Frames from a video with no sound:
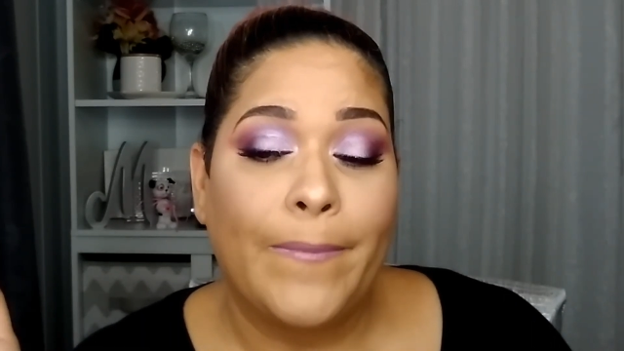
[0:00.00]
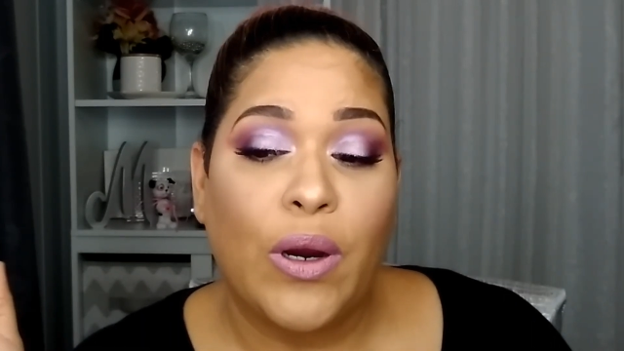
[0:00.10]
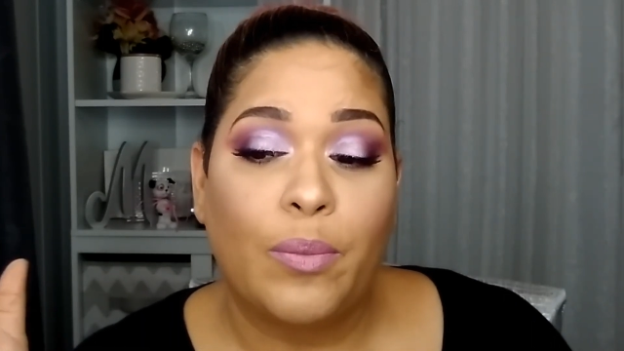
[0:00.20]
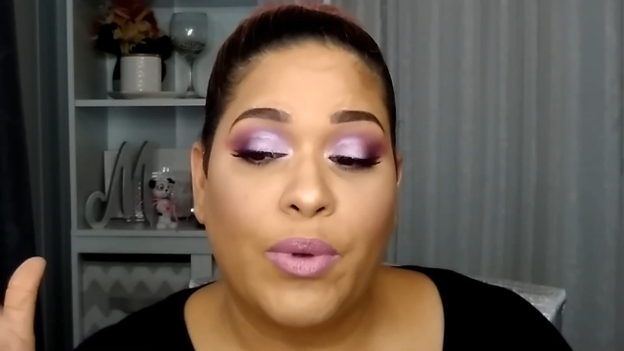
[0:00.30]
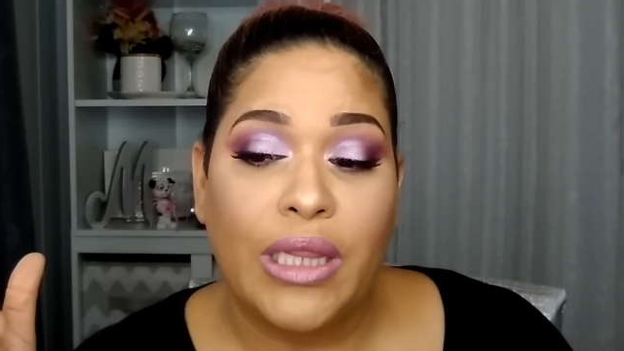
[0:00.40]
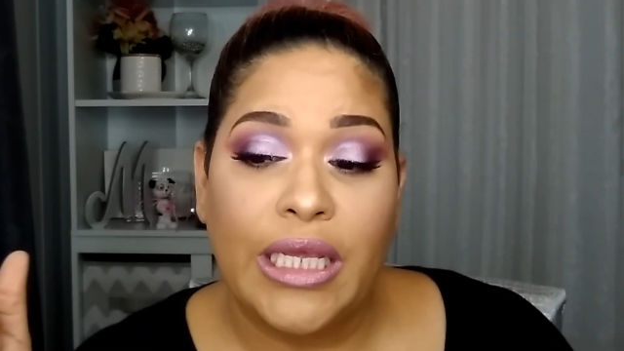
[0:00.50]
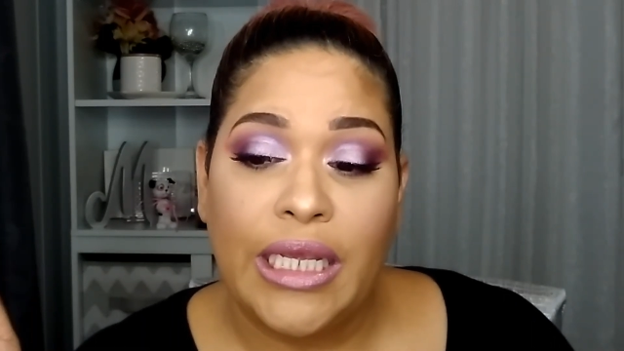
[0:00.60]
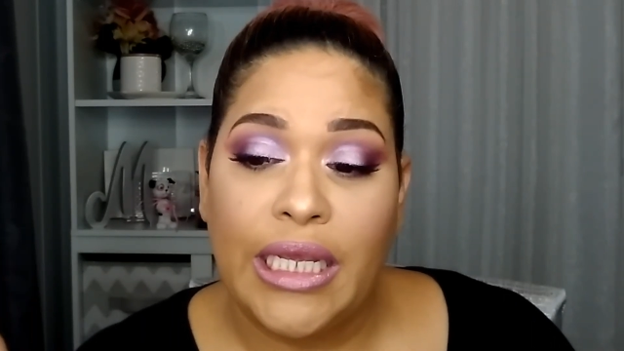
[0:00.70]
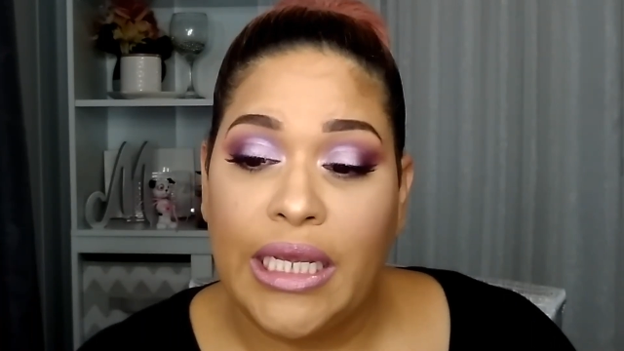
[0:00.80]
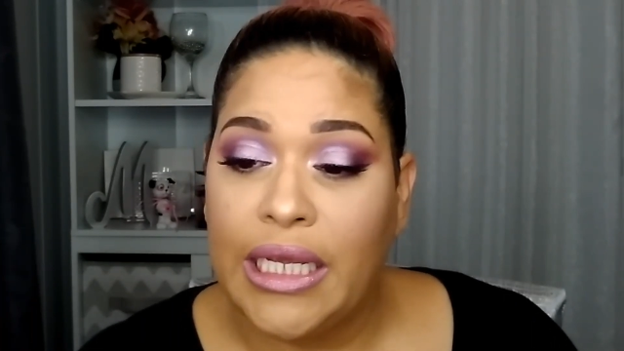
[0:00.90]

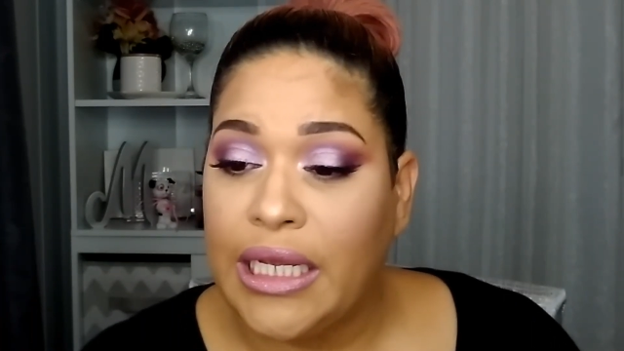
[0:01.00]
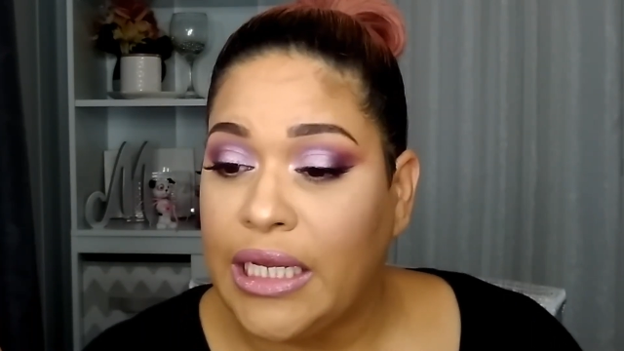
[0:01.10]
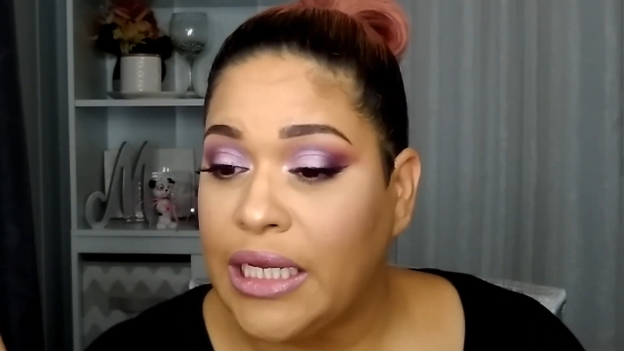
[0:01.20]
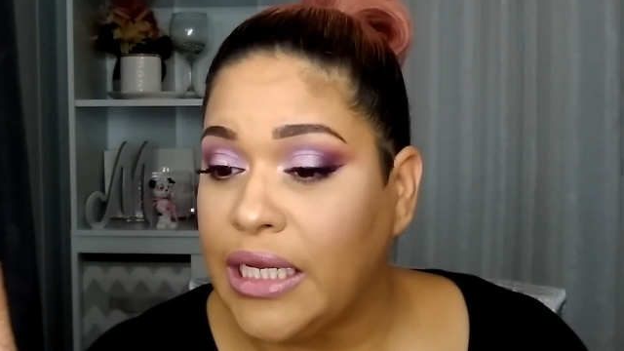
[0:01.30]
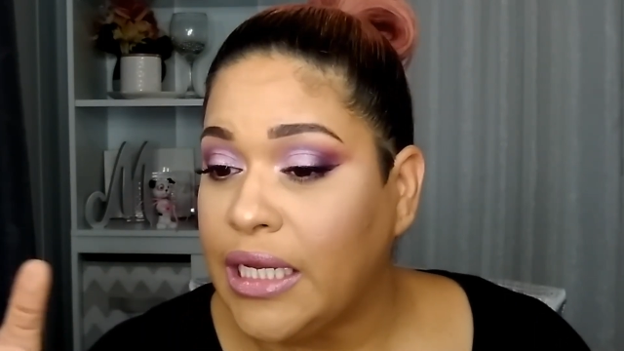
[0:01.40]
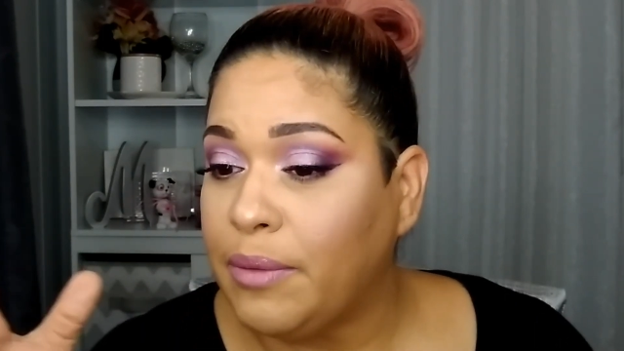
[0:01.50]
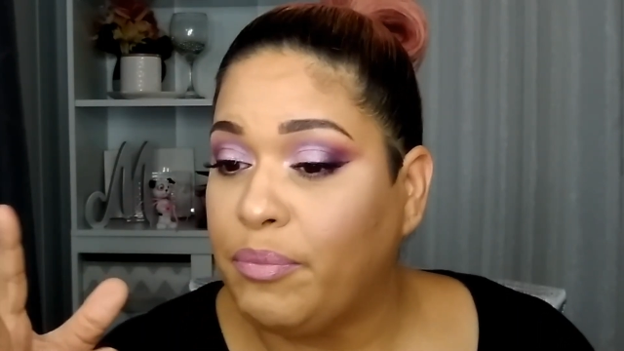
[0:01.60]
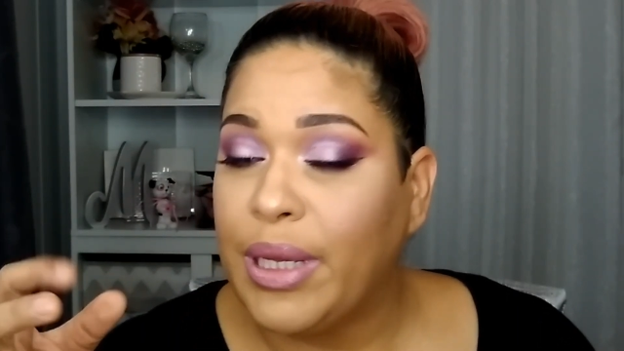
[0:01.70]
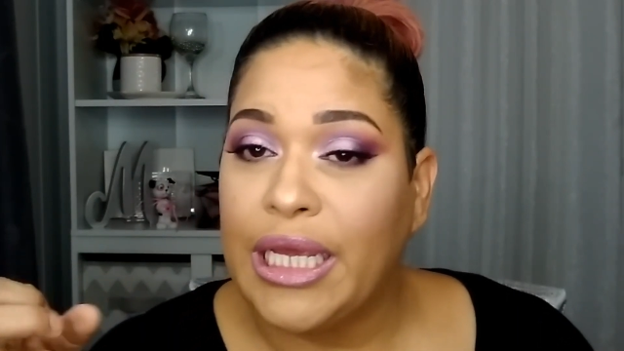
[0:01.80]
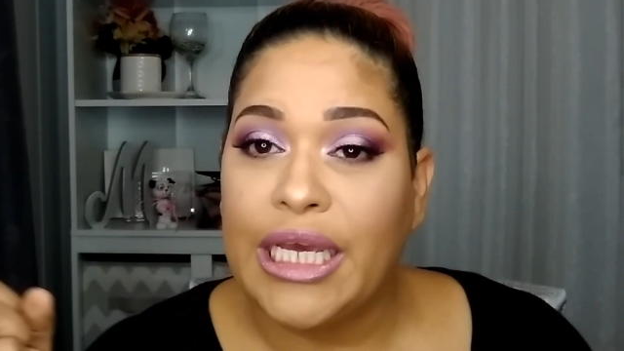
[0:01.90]
purpley
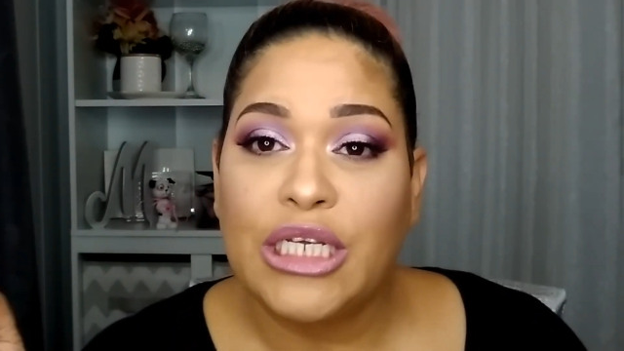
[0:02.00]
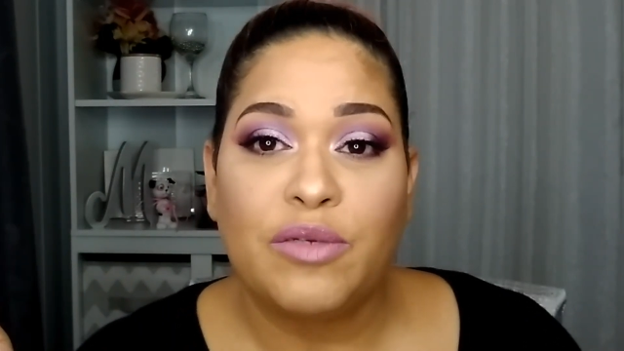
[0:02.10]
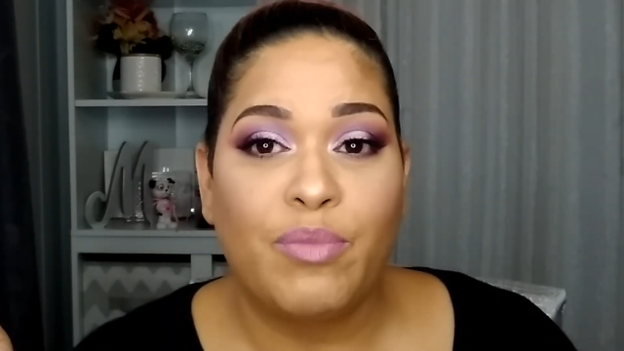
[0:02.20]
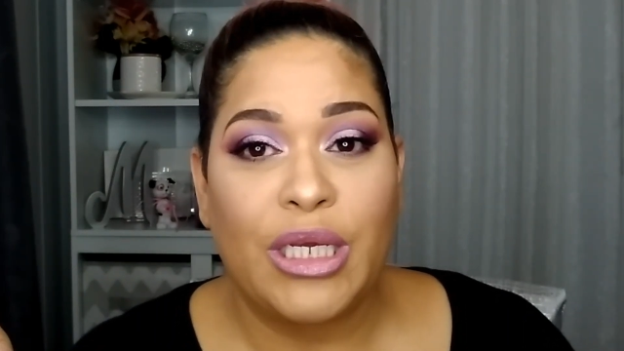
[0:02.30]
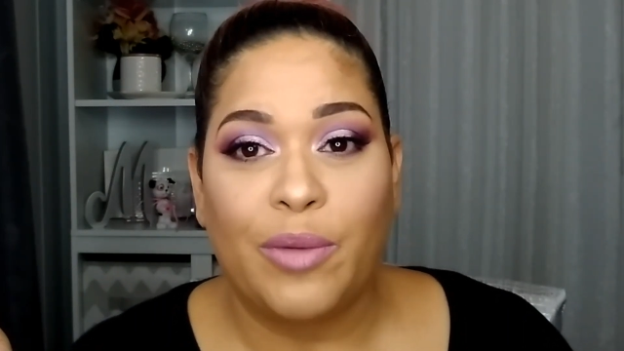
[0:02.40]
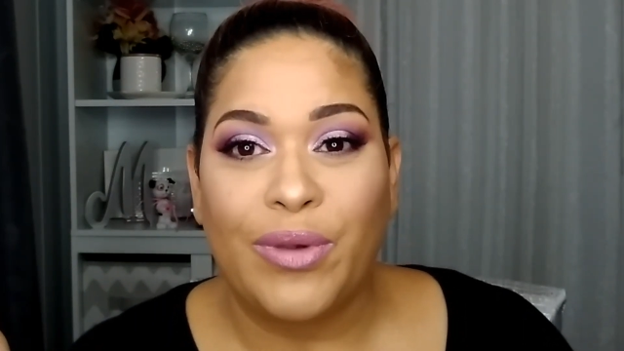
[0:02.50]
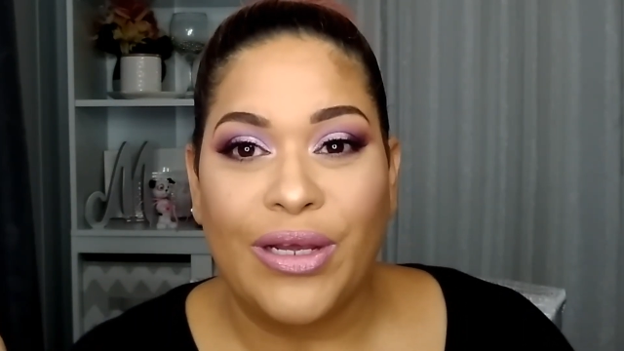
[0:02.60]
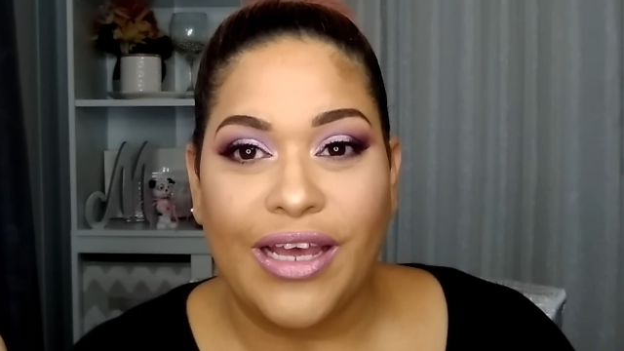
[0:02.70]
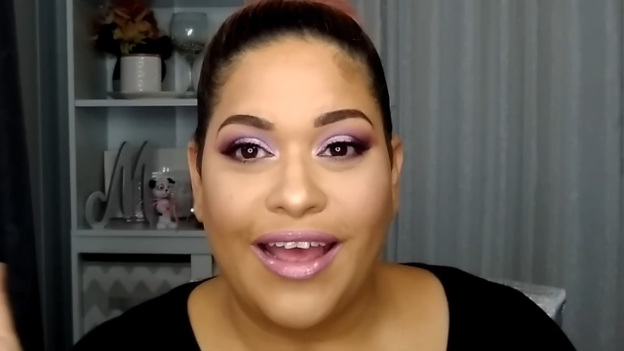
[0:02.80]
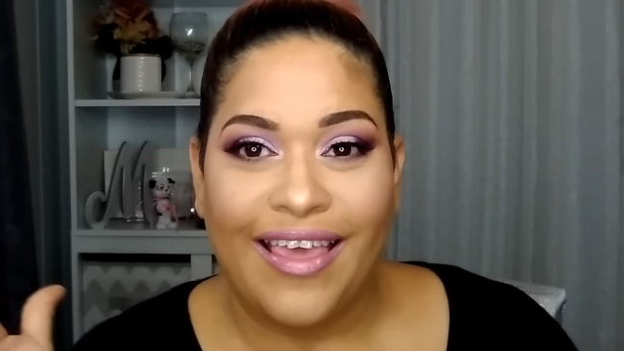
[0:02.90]
pinkish makeup
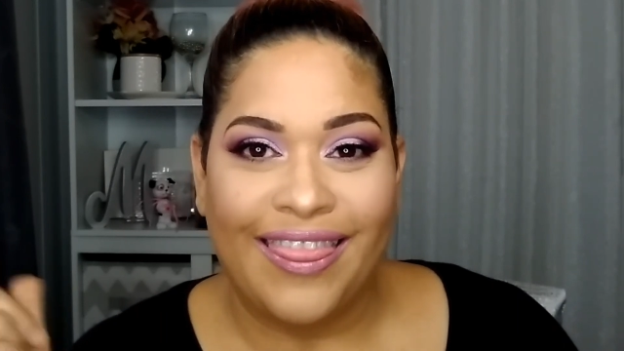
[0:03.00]
look,